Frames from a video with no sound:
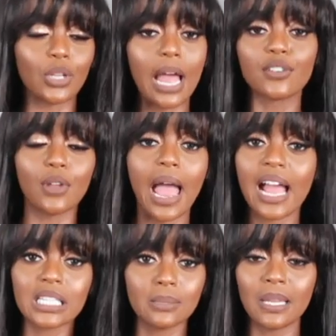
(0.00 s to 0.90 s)

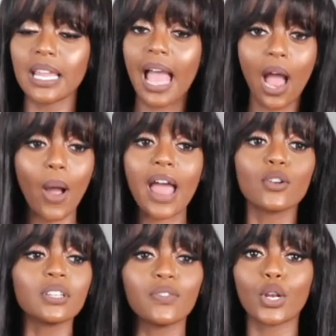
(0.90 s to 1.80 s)
I
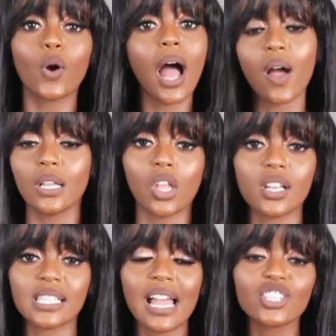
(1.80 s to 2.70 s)
don't even know how I
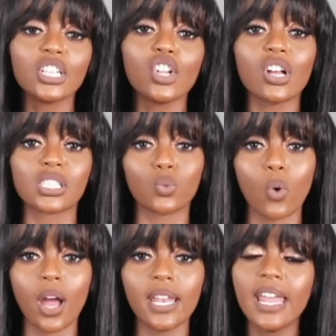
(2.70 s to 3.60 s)
lost it. I actually lost
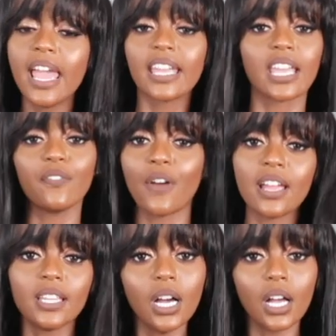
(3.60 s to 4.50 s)
one, can't
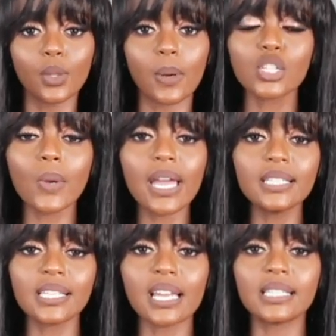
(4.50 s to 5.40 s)
find the other one. So I
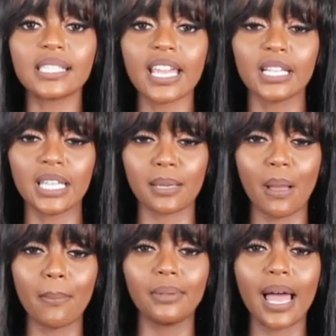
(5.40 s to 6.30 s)
decided to take like
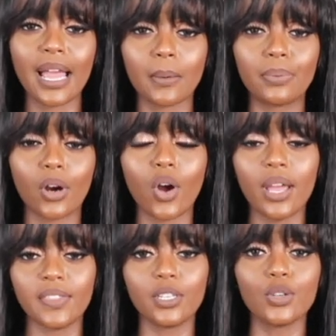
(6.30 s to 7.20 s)
my black bra,
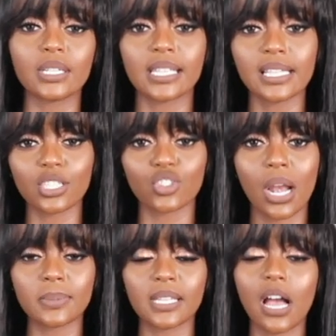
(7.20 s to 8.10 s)
and you can take the
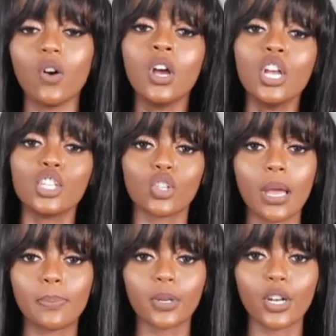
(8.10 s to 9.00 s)
straps out. So
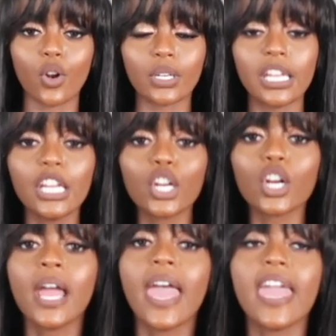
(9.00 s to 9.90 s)
I put it on
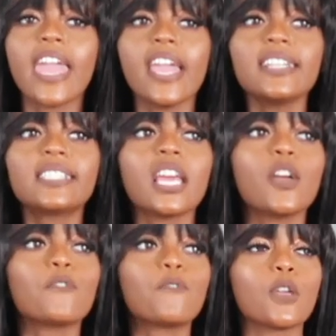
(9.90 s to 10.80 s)
here. It
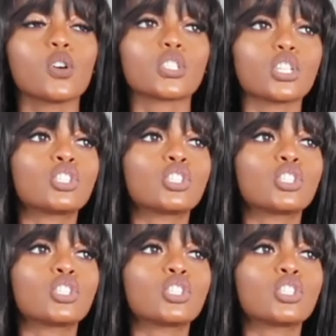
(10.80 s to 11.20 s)
feels